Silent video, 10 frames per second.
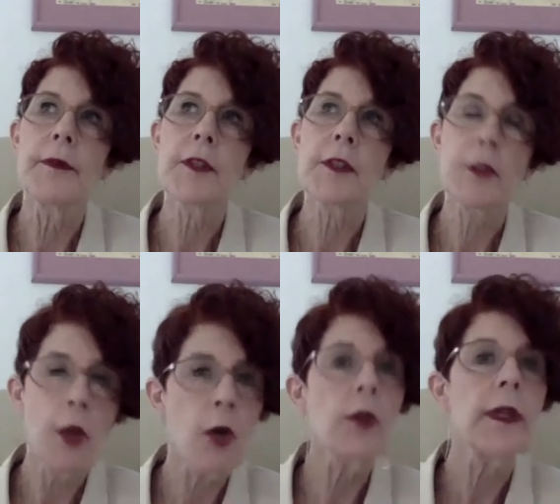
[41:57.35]

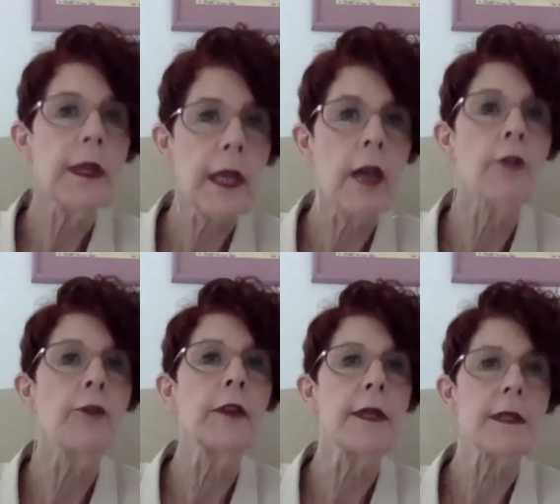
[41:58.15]
slowly,
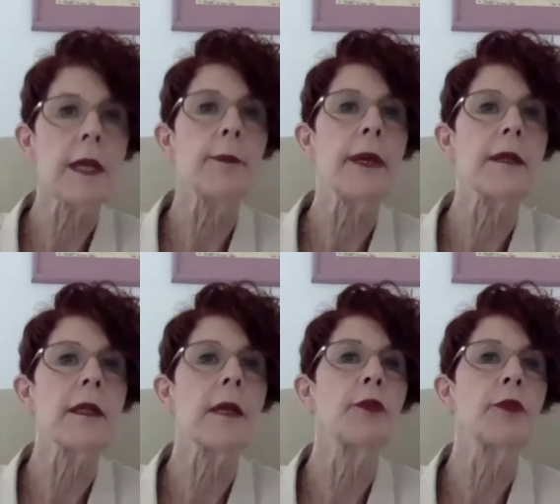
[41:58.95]
carefully, step by
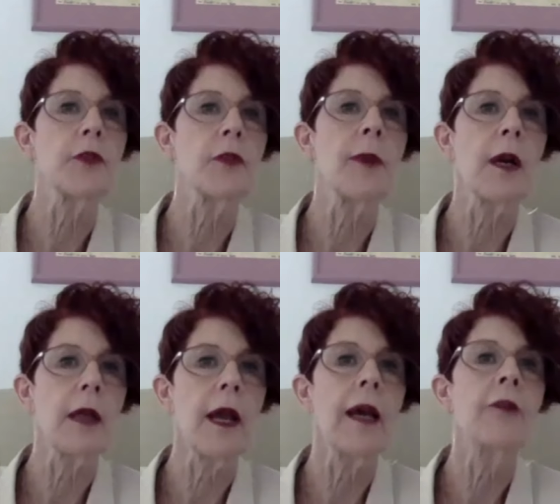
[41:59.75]
step resume our
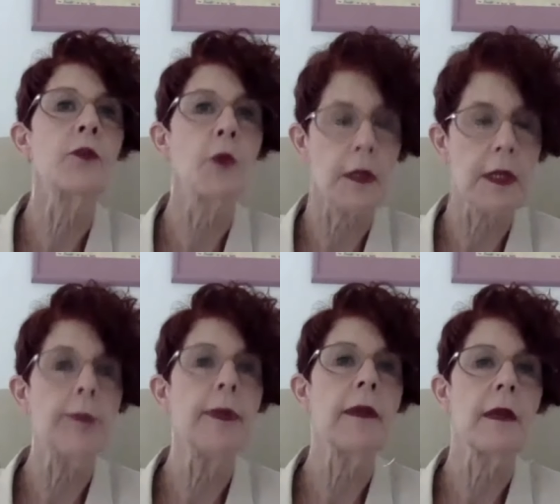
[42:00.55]
lives while
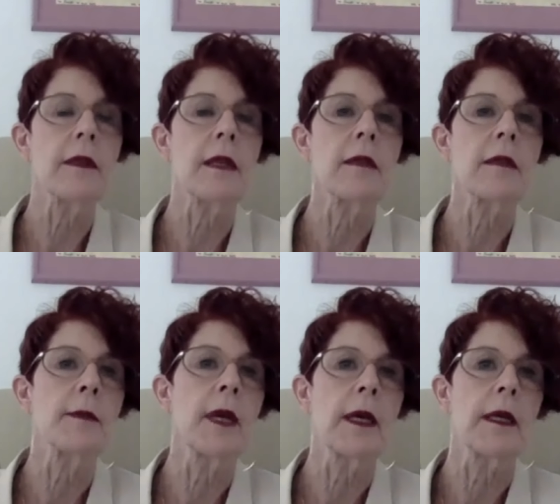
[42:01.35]
keeping these things in
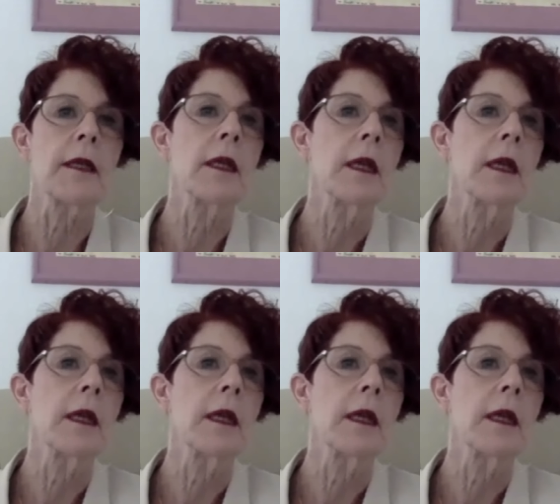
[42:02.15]
mind.